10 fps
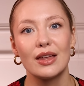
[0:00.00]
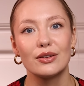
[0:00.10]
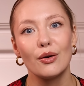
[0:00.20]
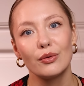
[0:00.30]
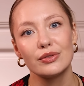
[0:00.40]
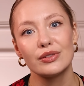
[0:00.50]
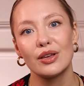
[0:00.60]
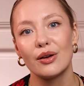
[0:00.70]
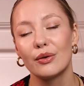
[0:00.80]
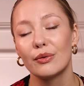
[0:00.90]
and
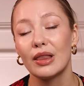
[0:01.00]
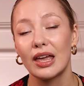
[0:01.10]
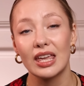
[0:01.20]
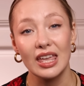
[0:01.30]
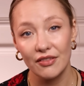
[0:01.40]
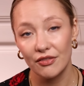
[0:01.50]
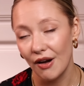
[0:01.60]
also like gift